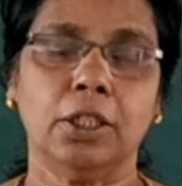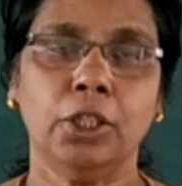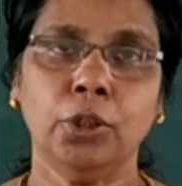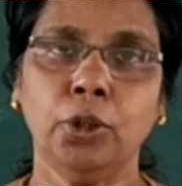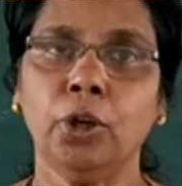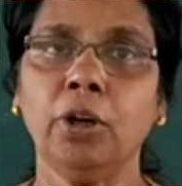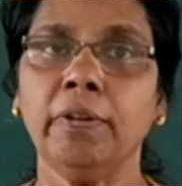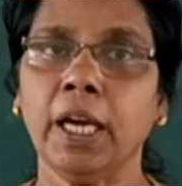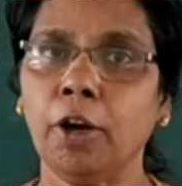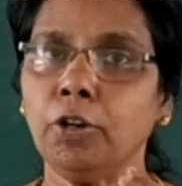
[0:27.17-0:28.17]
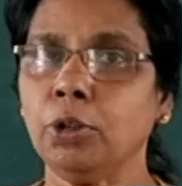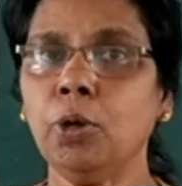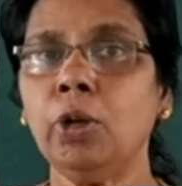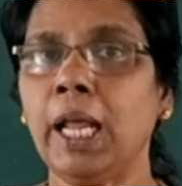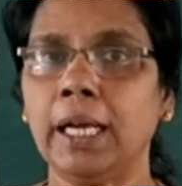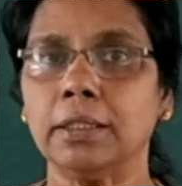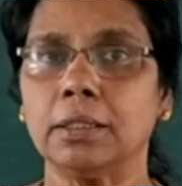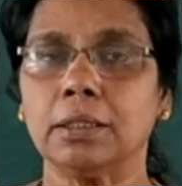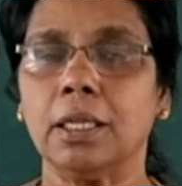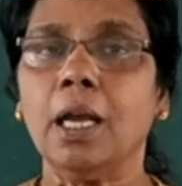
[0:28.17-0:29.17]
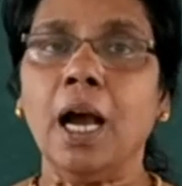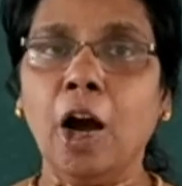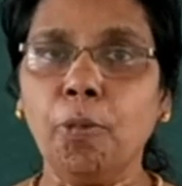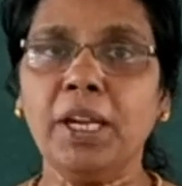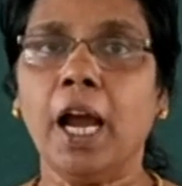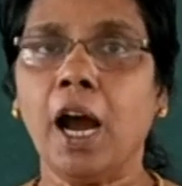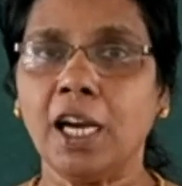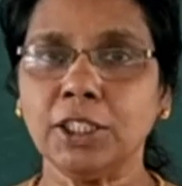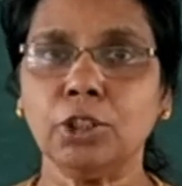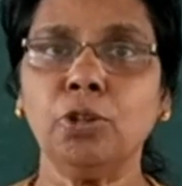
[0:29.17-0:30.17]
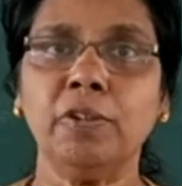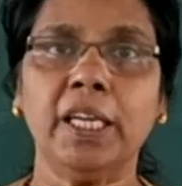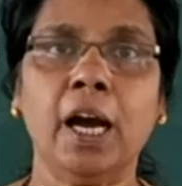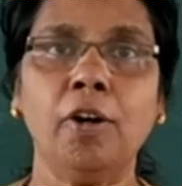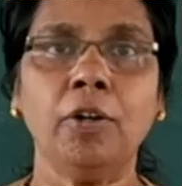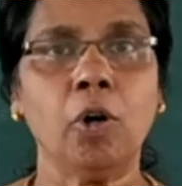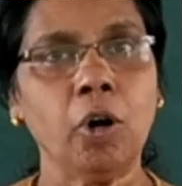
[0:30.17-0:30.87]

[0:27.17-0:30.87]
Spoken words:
You know, we have two lungs. How many hearts do we have?